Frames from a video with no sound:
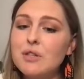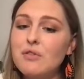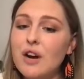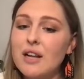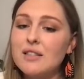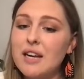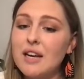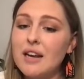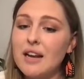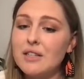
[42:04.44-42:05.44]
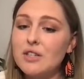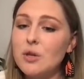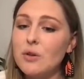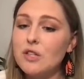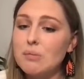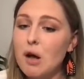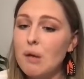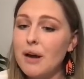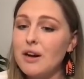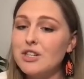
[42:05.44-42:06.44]
and friends stayed connected so their small
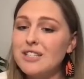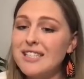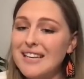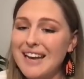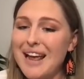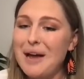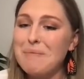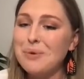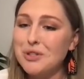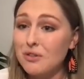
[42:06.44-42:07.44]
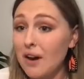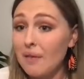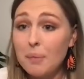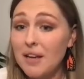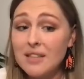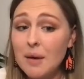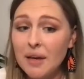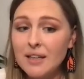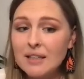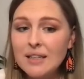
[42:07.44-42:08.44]
parish in Sydenham would survive the pandemic.
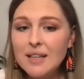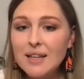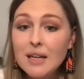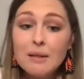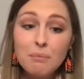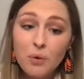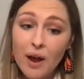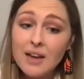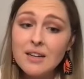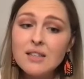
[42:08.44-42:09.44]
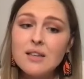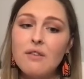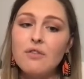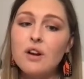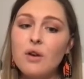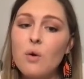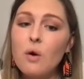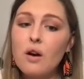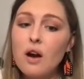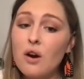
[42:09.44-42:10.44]
Miranda suffered a
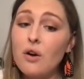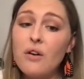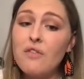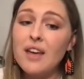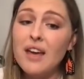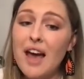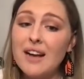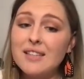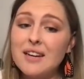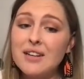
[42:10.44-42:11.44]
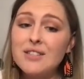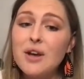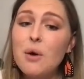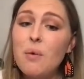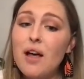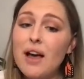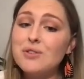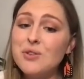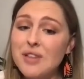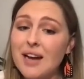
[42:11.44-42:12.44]
horrific accident while
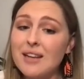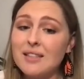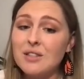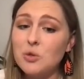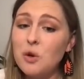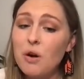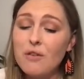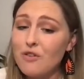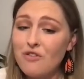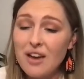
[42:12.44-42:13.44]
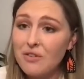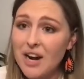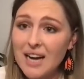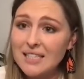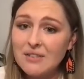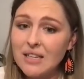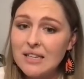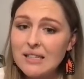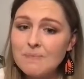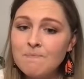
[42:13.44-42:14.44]
exercising, doing one of her favorite activities.